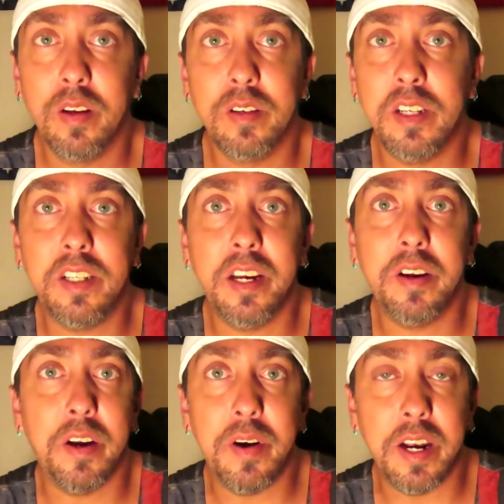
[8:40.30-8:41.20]

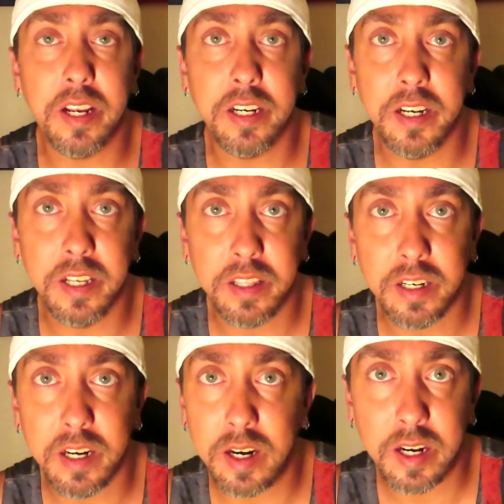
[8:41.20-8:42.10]
deteriorating into nothing
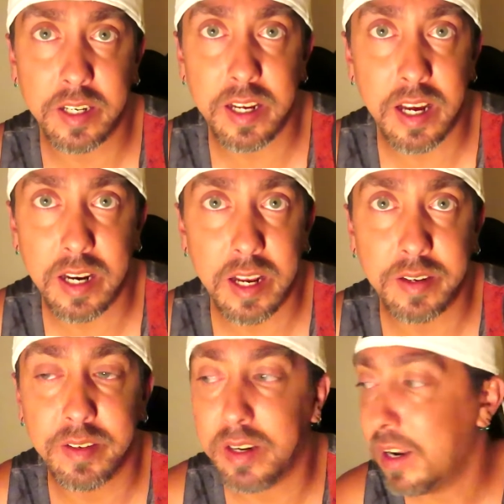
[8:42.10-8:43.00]
and I, I,
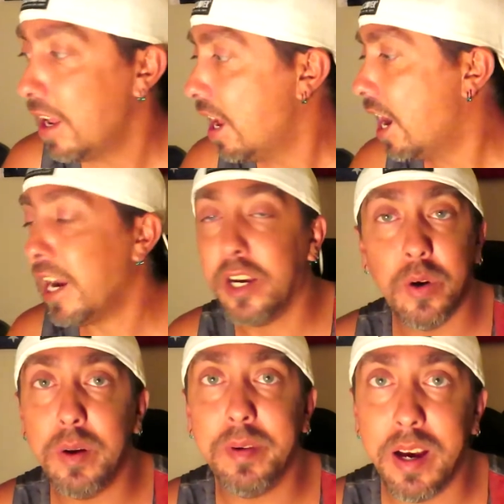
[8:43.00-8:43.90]
I, I
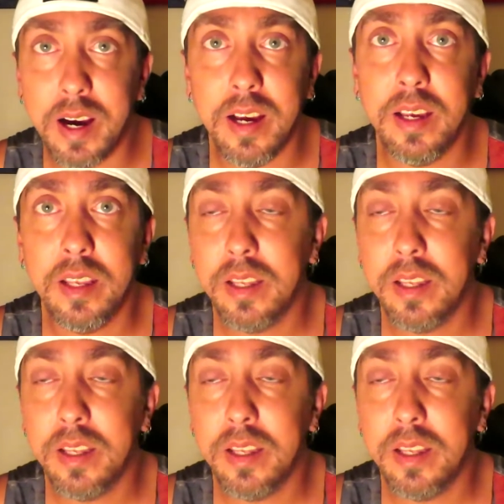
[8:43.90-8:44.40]
know I'm not